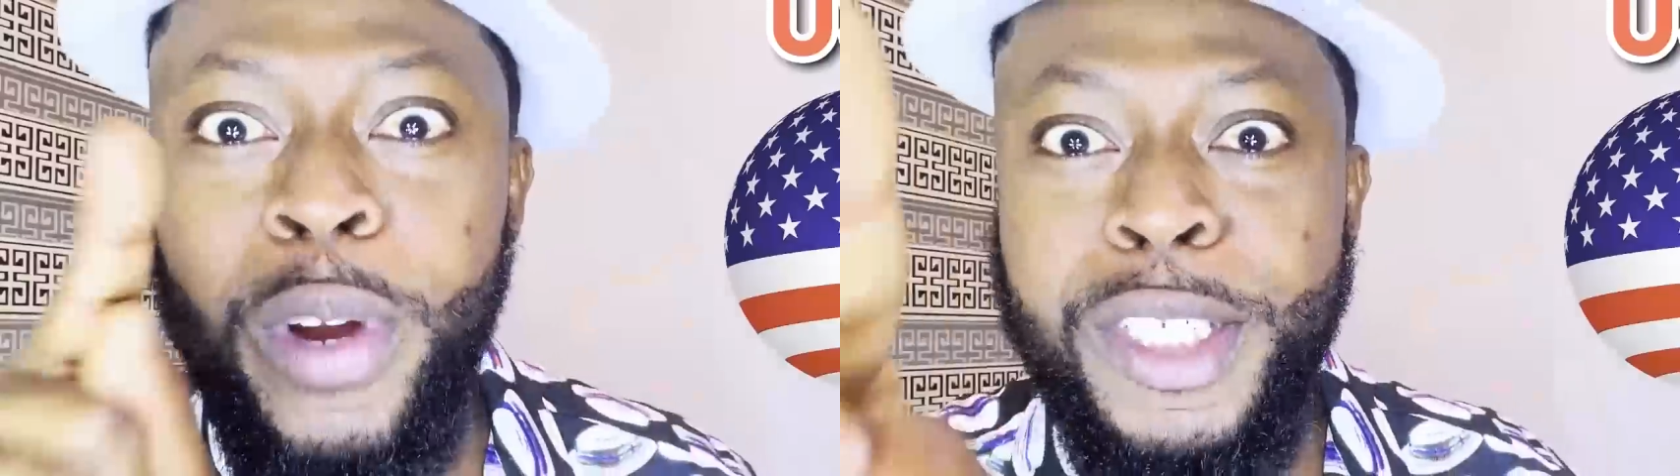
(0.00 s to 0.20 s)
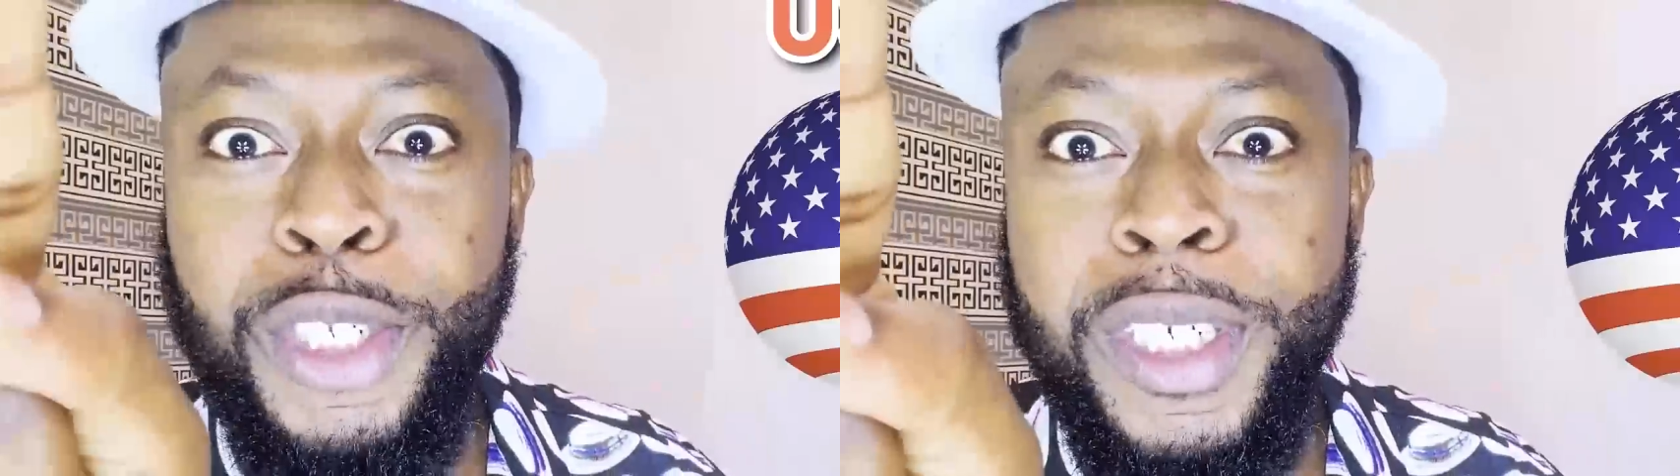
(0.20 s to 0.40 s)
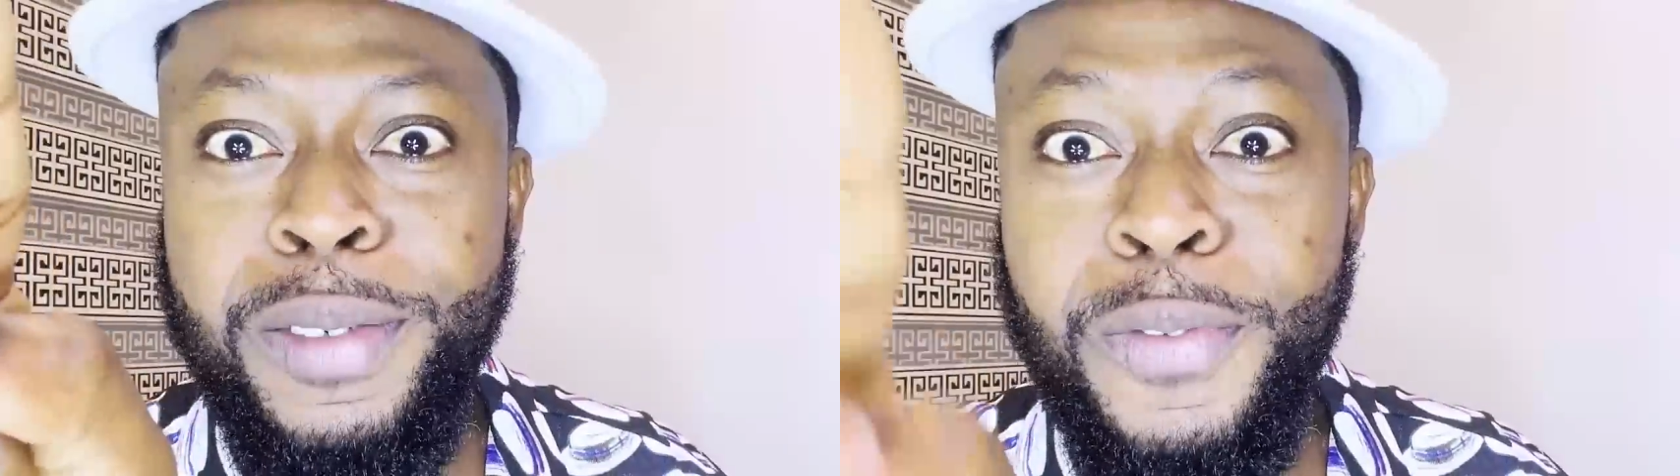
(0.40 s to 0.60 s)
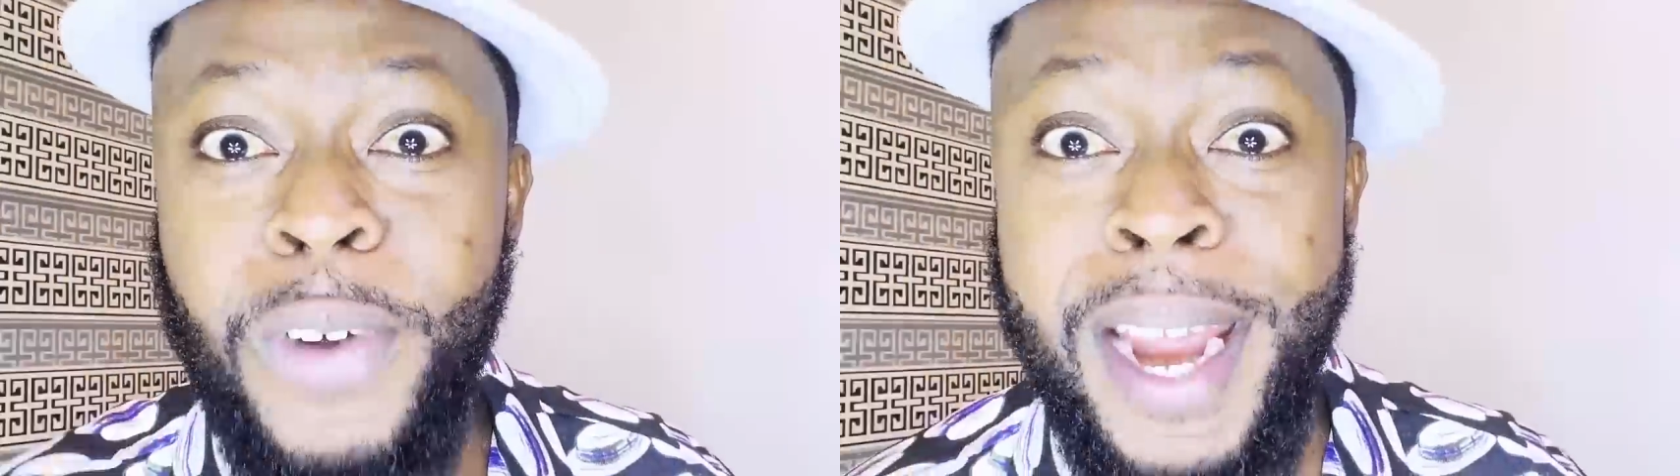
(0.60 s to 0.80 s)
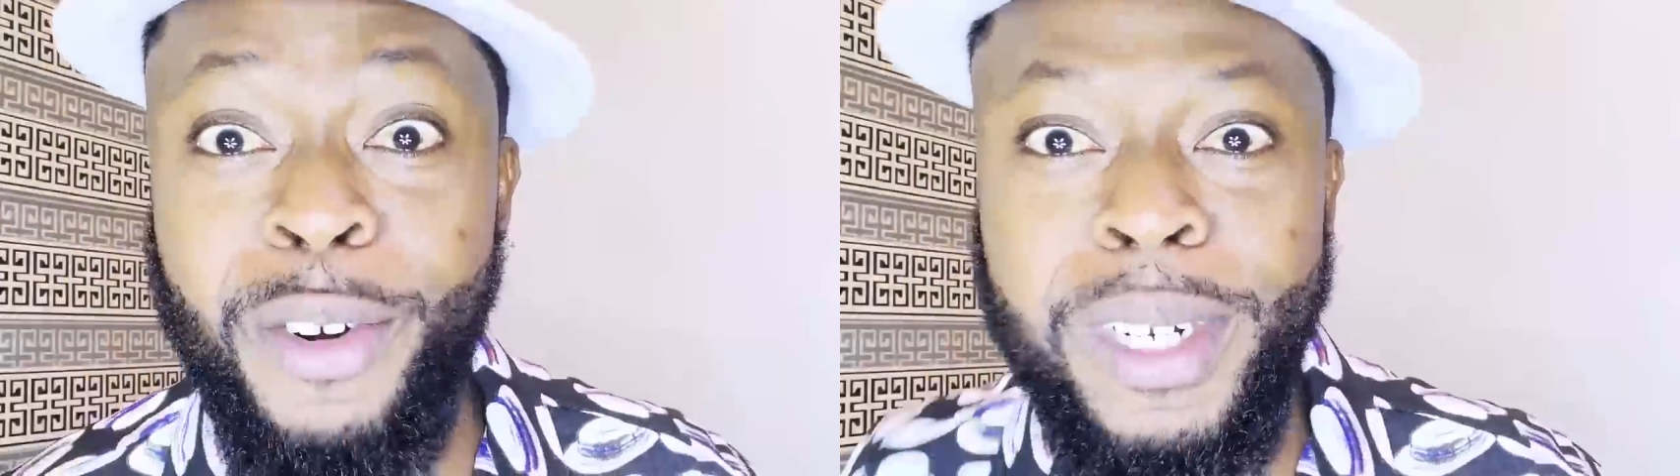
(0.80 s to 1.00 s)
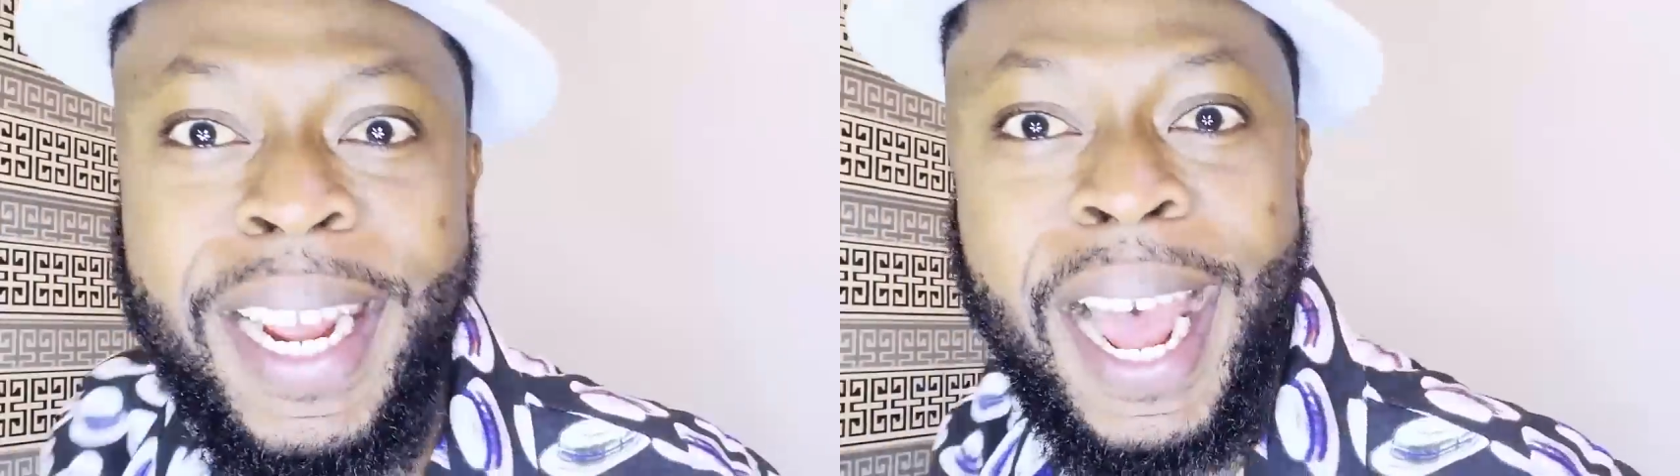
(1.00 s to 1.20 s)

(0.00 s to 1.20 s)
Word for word: which you can find on the